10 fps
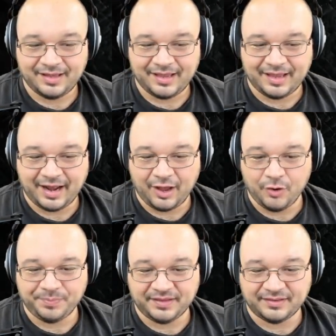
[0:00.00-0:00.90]
And I
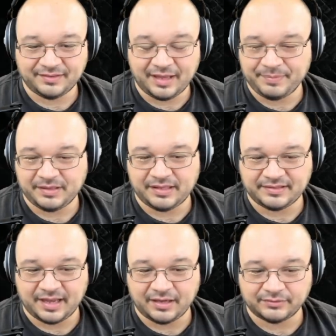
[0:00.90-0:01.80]
hope that not be let
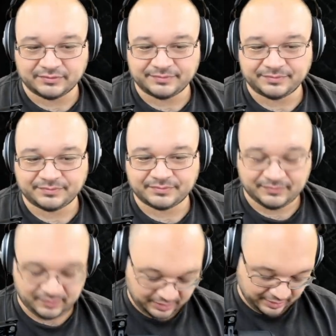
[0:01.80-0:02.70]
down.
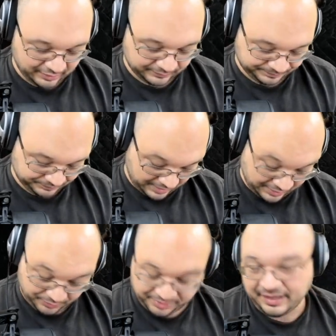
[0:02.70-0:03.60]
You know, I
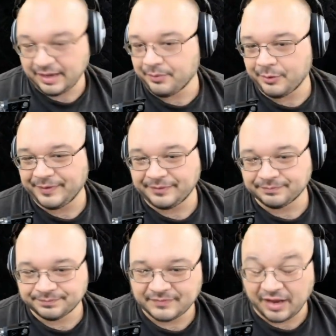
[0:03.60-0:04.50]
don't think I will be.
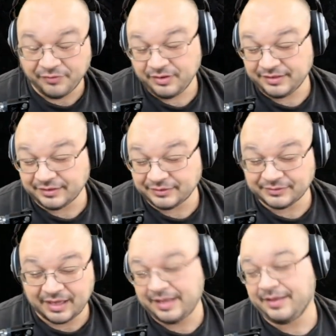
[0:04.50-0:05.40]
I really don't.
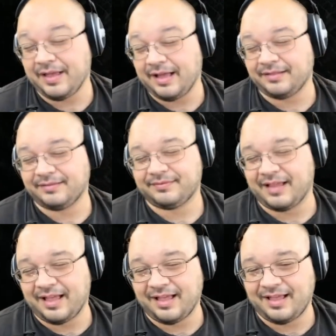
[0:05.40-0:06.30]
I, I,
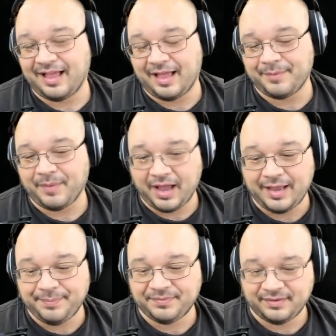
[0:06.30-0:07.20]
I'm
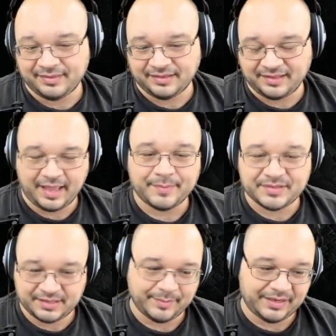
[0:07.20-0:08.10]
hyped that the game is
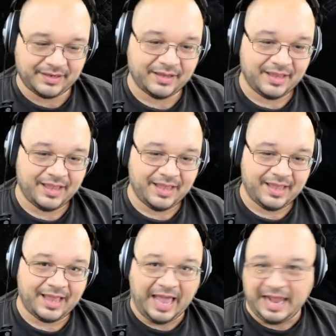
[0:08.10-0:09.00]
coming,
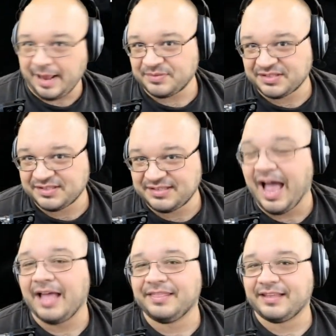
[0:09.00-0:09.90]
and I'm
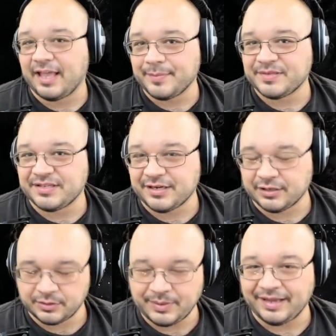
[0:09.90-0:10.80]
sad the game is a year
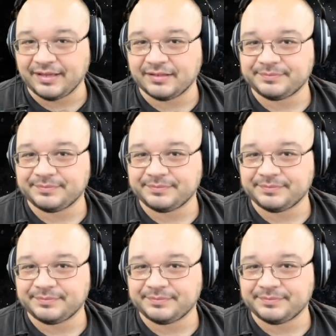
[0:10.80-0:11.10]
away.